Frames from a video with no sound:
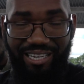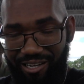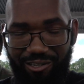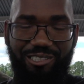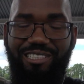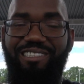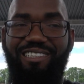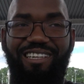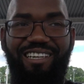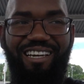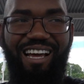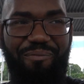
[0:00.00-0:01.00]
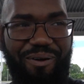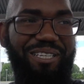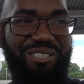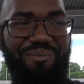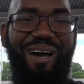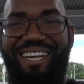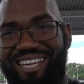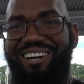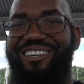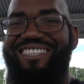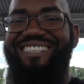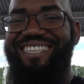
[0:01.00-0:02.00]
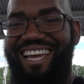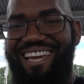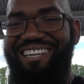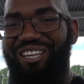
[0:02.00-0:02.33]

else. I pay somebody else to handle